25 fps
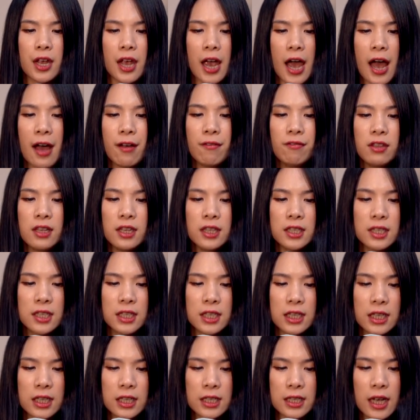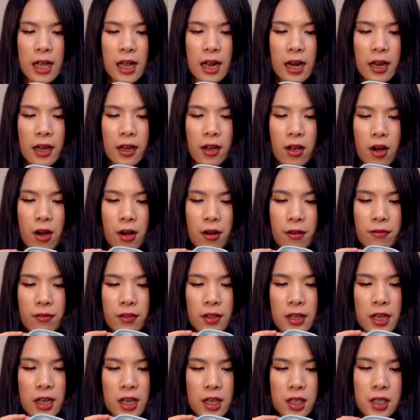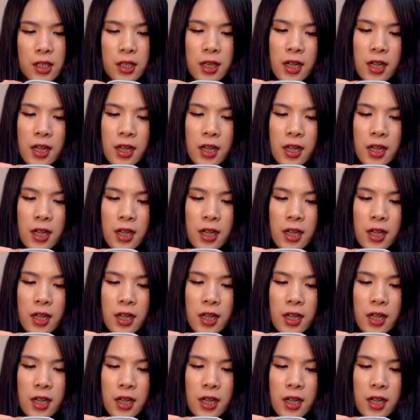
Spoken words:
have this detailing of this